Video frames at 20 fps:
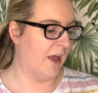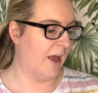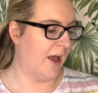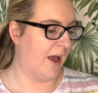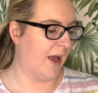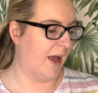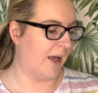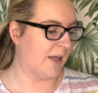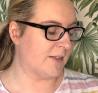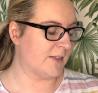
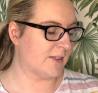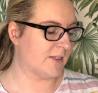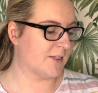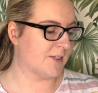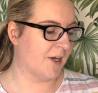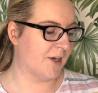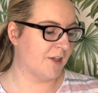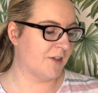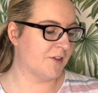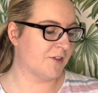and
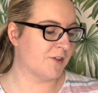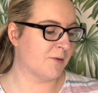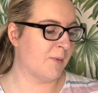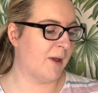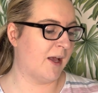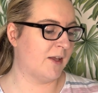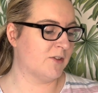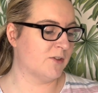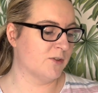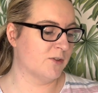stir in the
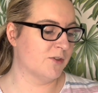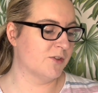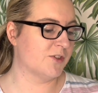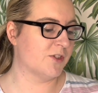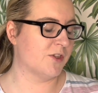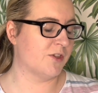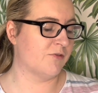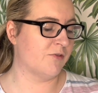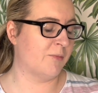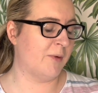tomatoes,
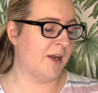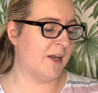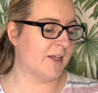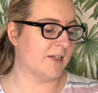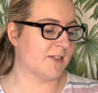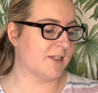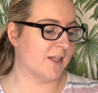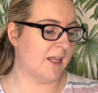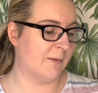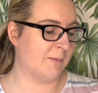the remaining
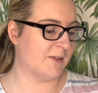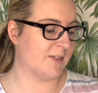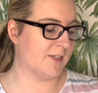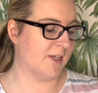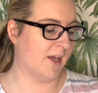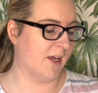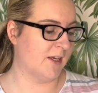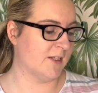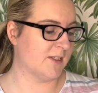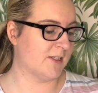lemon
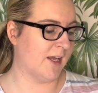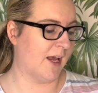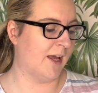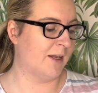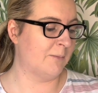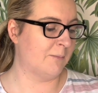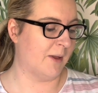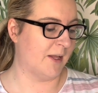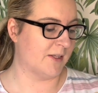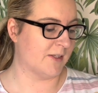zest
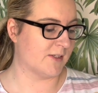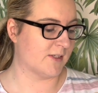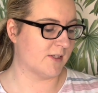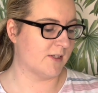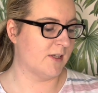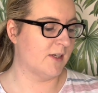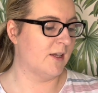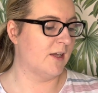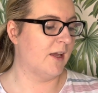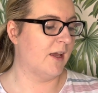and mint
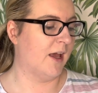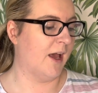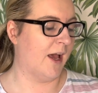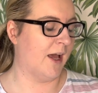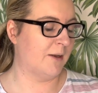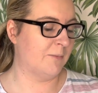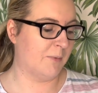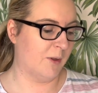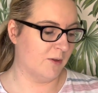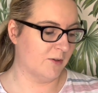
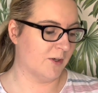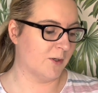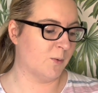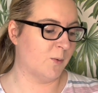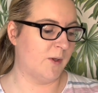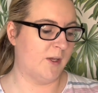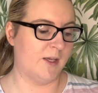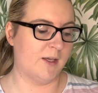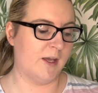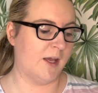and bulgur
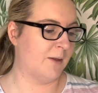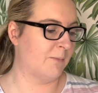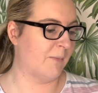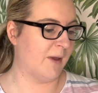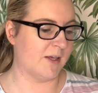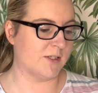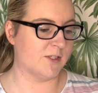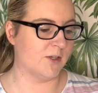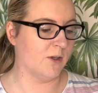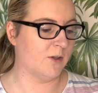wheat, and
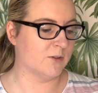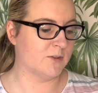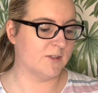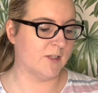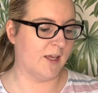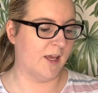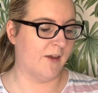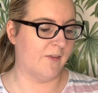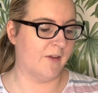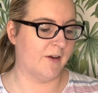mix it all
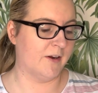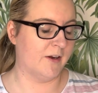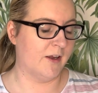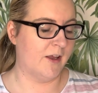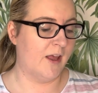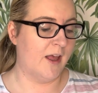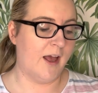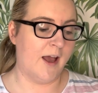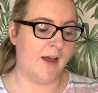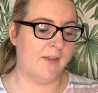together,
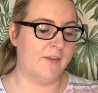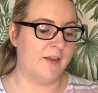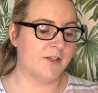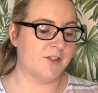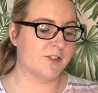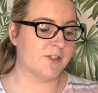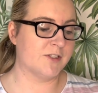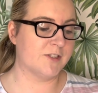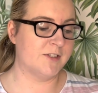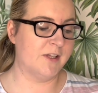and then
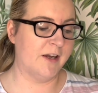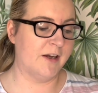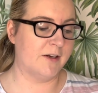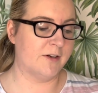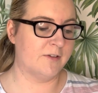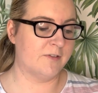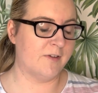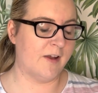just serve.